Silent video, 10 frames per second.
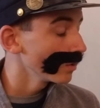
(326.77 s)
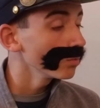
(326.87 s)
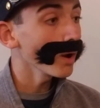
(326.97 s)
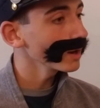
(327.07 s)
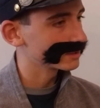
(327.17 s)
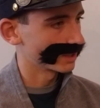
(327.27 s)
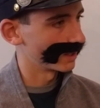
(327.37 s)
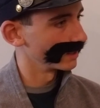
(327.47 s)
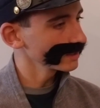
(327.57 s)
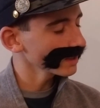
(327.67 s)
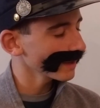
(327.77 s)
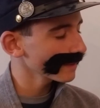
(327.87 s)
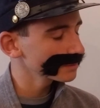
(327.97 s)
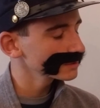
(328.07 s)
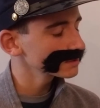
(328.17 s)
Well, darling, it
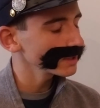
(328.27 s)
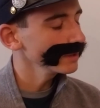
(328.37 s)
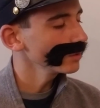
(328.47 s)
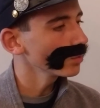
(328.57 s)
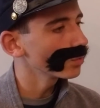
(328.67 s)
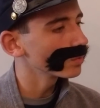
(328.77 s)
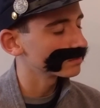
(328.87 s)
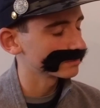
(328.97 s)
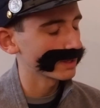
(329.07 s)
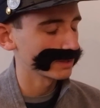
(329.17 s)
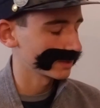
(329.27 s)
happened in the... Well,